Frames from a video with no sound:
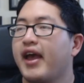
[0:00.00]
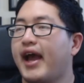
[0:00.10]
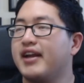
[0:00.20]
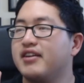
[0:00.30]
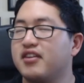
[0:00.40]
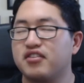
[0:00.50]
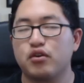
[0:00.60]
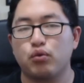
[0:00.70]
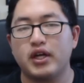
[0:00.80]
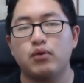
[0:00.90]
and he
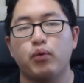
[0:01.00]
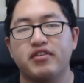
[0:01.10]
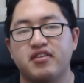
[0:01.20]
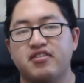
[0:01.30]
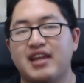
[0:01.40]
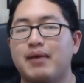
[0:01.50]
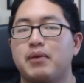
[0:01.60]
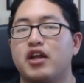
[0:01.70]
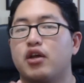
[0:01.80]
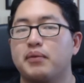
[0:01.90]
disagreed with the
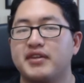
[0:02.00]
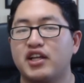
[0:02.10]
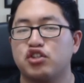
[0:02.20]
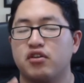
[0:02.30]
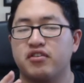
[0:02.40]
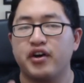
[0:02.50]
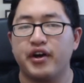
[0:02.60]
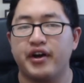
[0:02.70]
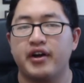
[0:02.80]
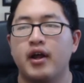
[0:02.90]
statement human nature is
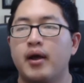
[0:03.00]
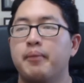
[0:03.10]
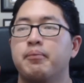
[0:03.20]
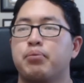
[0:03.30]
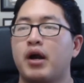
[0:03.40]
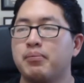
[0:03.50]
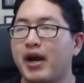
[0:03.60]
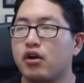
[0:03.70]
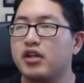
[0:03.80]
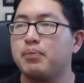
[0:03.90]
good,
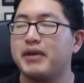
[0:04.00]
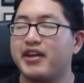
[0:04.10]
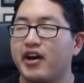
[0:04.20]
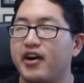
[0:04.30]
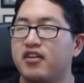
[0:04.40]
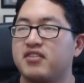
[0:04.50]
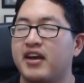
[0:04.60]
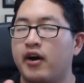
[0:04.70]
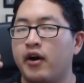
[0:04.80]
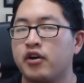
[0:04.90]
primarily because
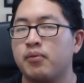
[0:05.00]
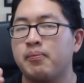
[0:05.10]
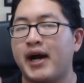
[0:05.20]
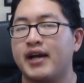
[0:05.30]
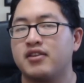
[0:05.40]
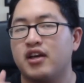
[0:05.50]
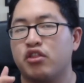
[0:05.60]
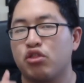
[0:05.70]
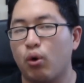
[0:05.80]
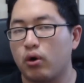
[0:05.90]
it undermined the
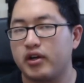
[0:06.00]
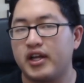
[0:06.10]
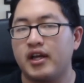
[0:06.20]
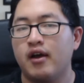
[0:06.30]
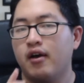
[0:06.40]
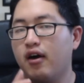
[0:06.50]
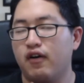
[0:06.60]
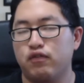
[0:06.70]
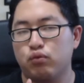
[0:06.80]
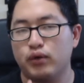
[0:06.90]
authority
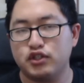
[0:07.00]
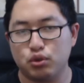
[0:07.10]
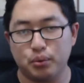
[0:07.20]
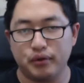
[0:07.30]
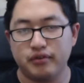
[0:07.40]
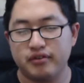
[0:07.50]
of rituals.